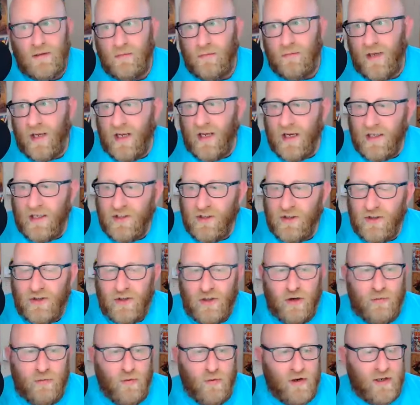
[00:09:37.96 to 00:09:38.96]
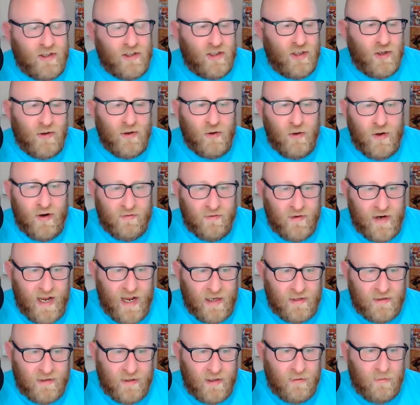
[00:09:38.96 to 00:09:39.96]
because there's no point in showing you every
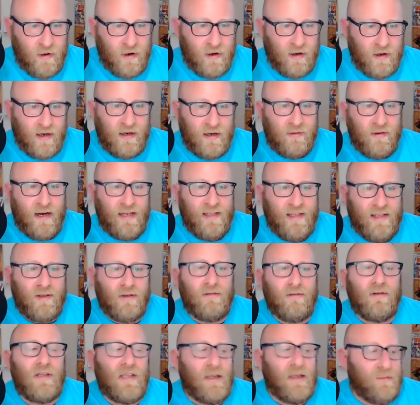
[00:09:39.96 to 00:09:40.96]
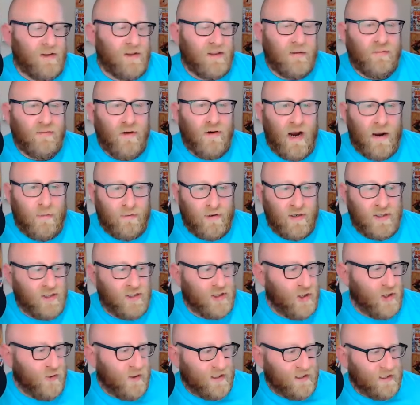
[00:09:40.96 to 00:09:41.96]
house on the market, right? So limit the property
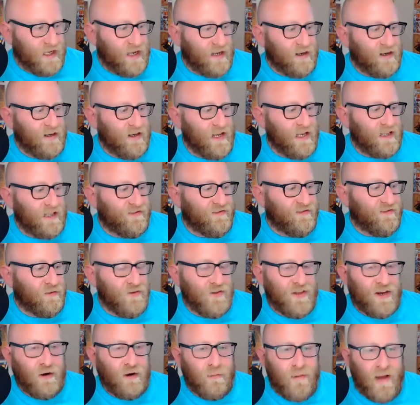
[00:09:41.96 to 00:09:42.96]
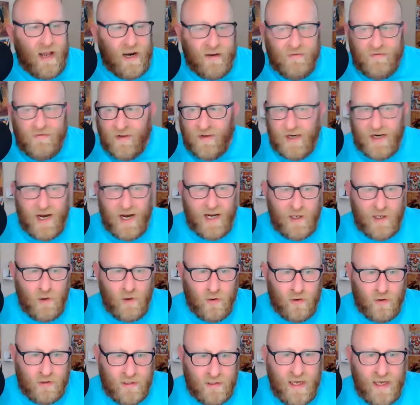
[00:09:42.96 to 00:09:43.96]
showings, and it's for their benefit, not
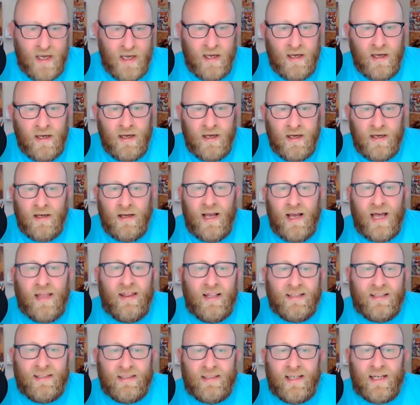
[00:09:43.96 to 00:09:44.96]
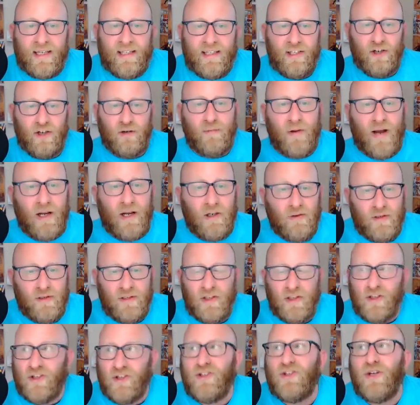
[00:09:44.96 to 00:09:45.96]
yours. And then stick to your boundaries.
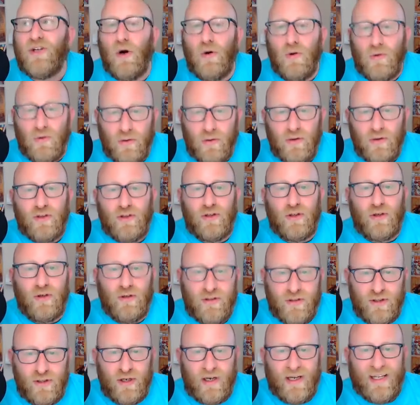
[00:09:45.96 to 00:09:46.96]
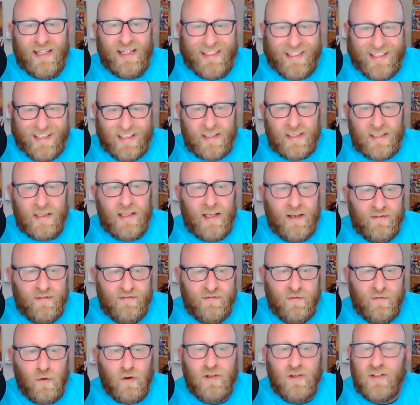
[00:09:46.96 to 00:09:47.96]
It's so crucial to consistently
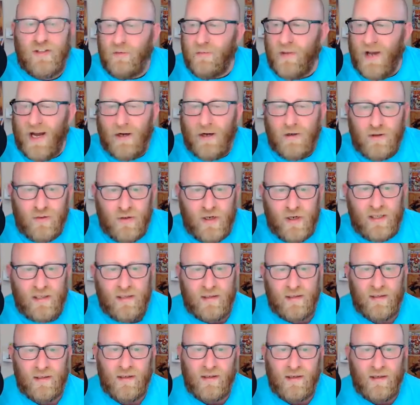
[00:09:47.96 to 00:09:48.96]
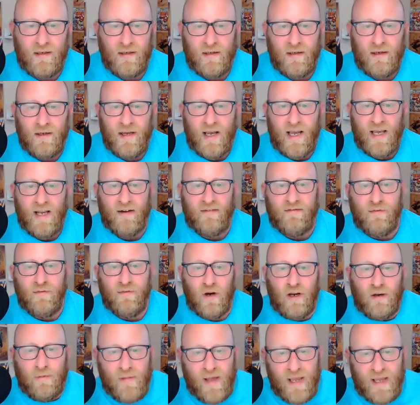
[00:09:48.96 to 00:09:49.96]
enforce the boundaries and
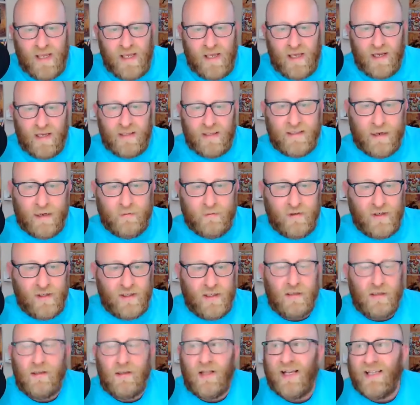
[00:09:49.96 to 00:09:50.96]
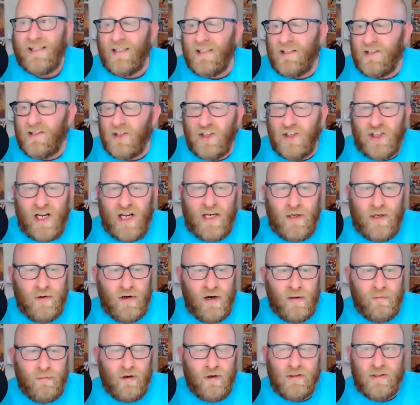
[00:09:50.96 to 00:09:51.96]
avoid making exceptions unless it's a
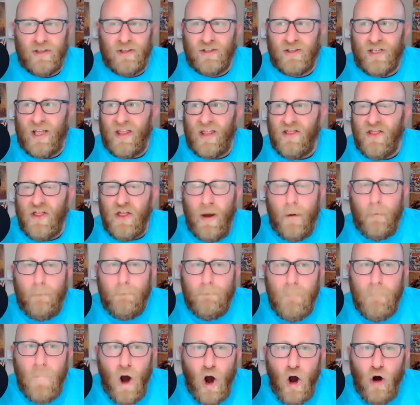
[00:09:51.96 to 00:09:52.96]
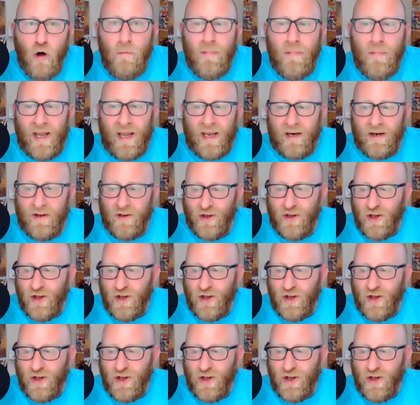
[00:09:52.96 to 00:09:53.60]
genuine emergency. The moment